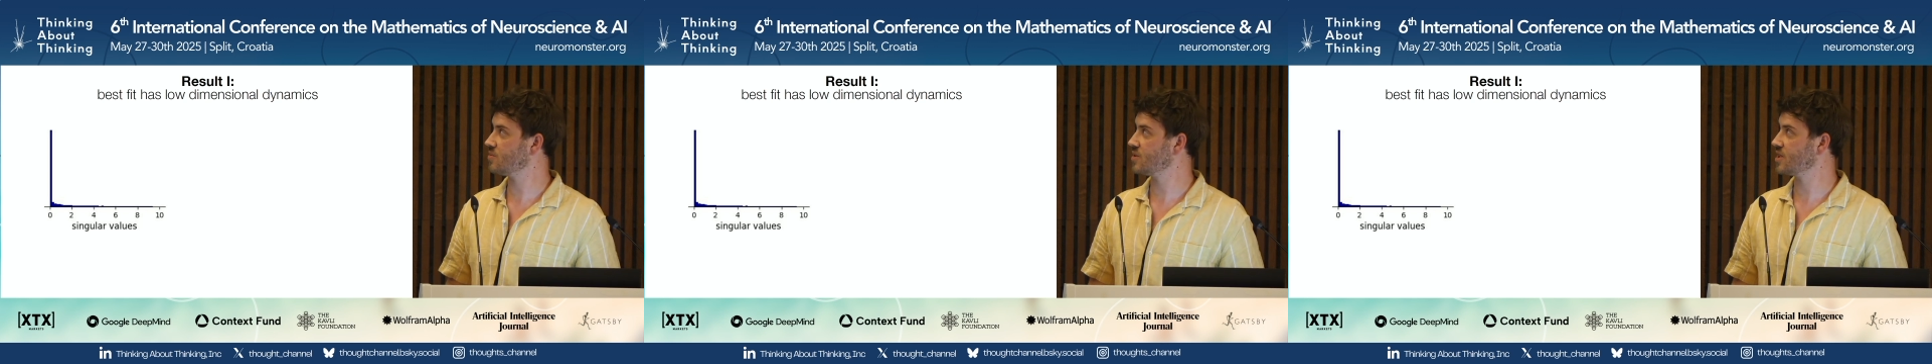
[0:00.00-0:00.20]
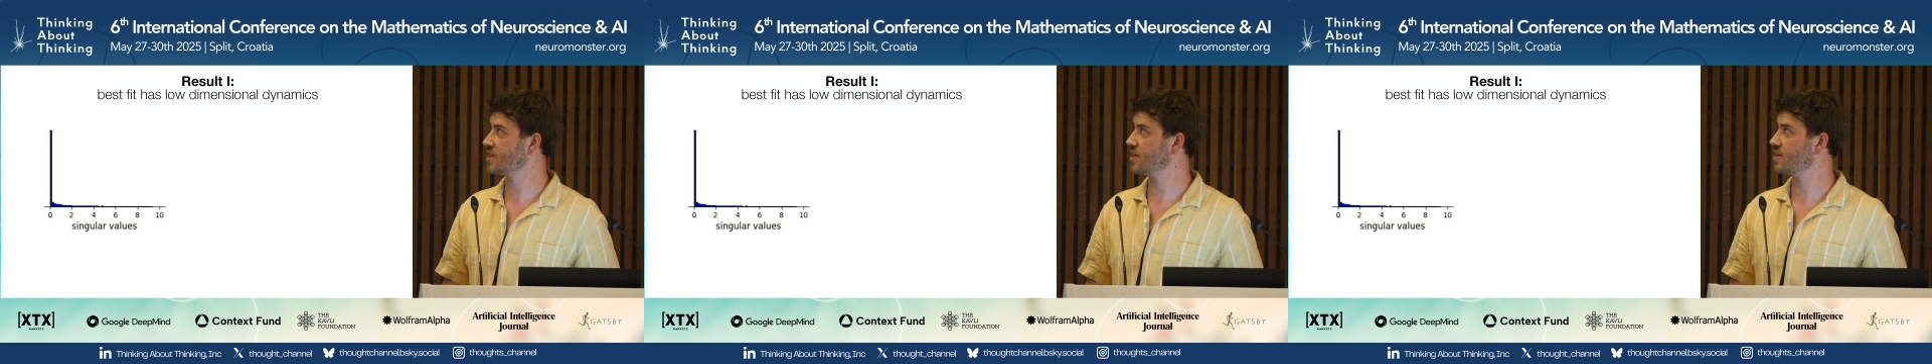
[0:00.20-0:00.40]

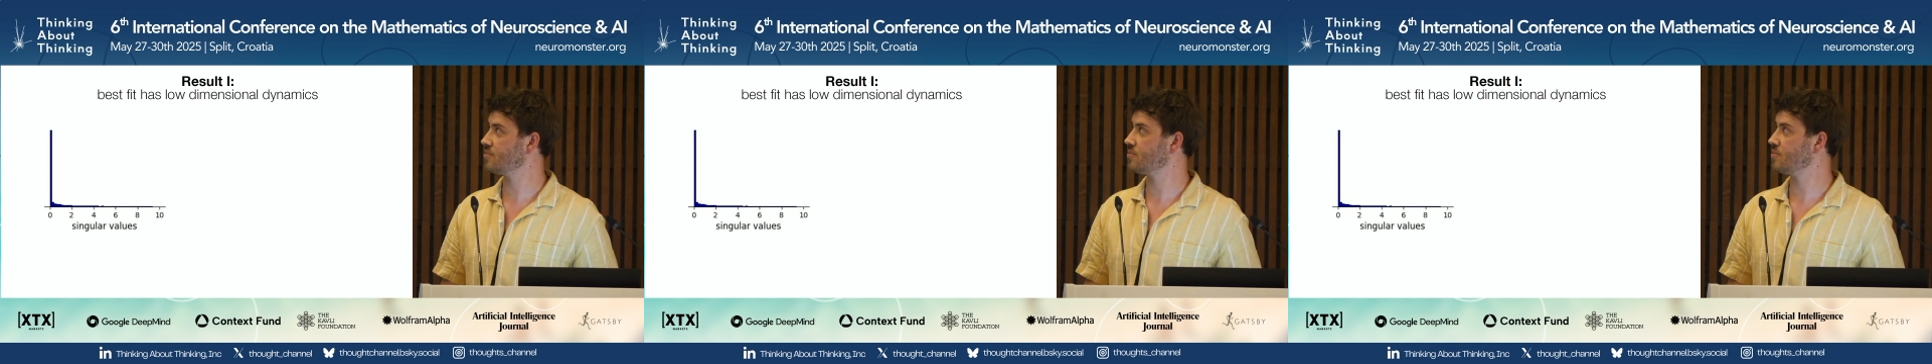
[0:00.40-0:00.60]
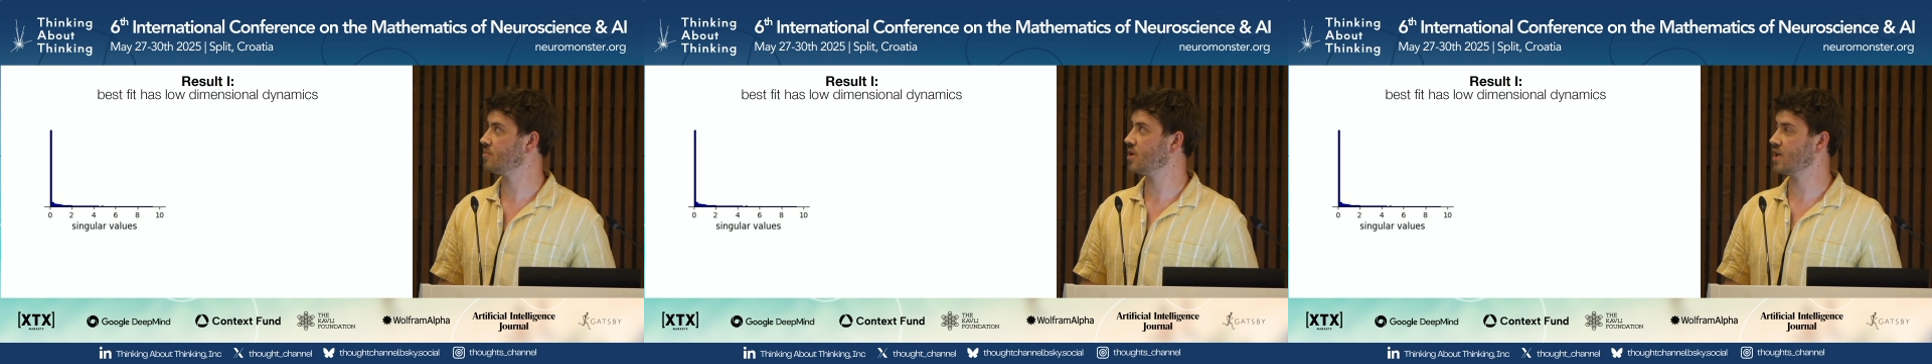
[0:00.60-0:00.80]
we
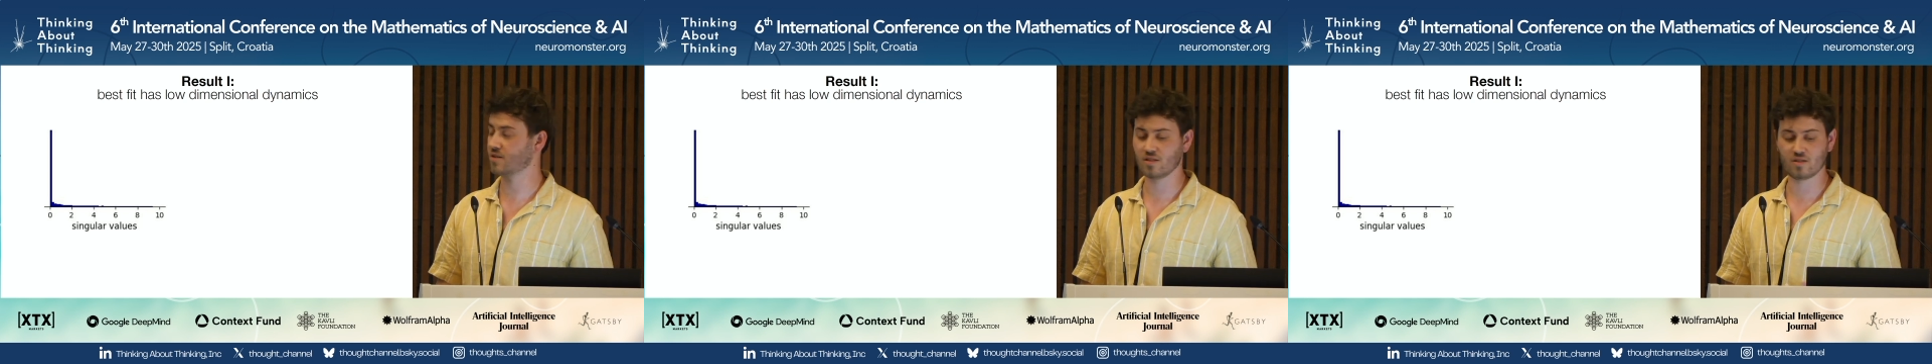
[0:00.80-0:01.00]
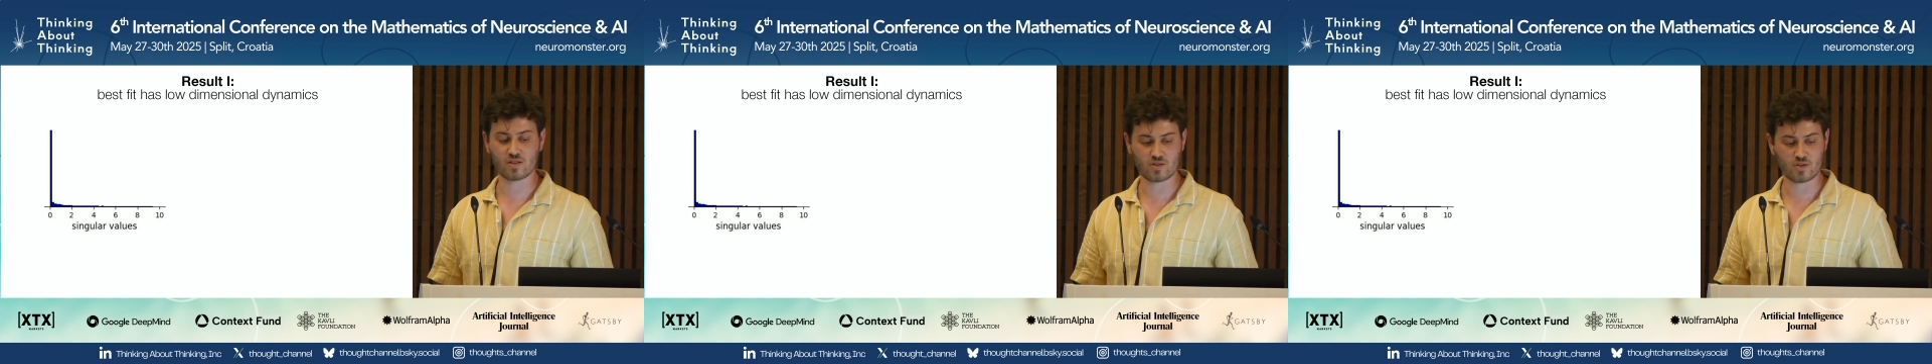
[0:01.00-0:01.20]
can plot
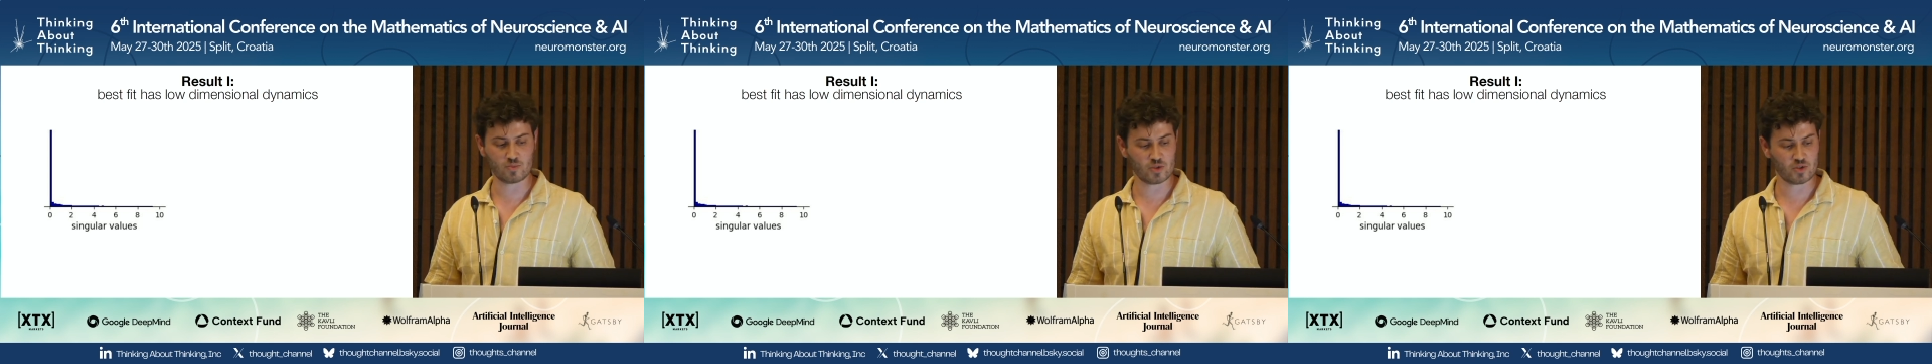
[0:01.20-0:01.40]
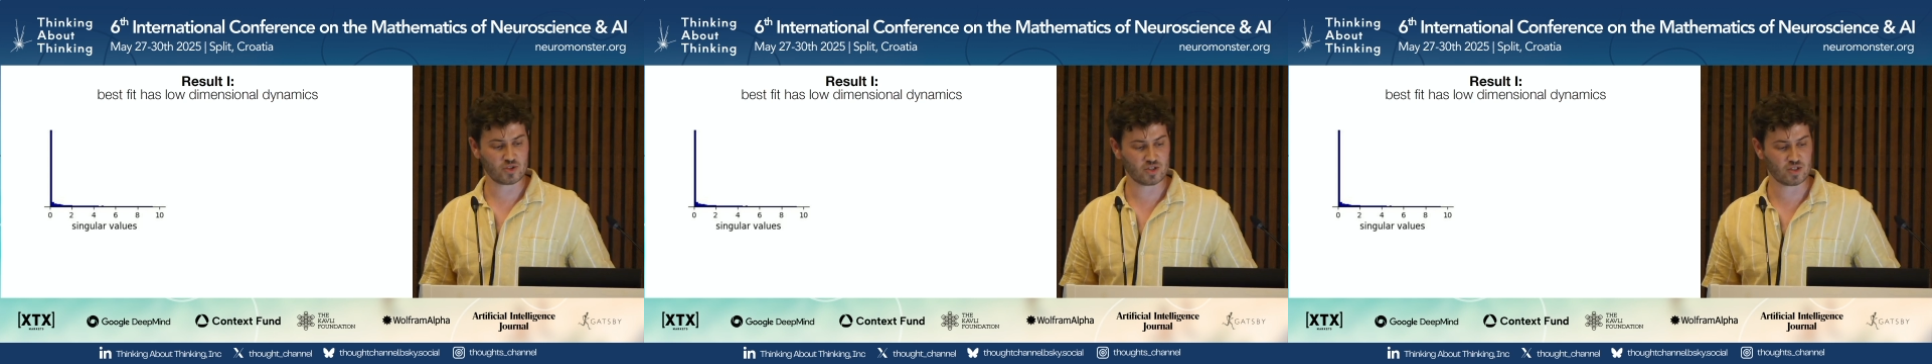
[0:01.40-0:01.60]
the distribution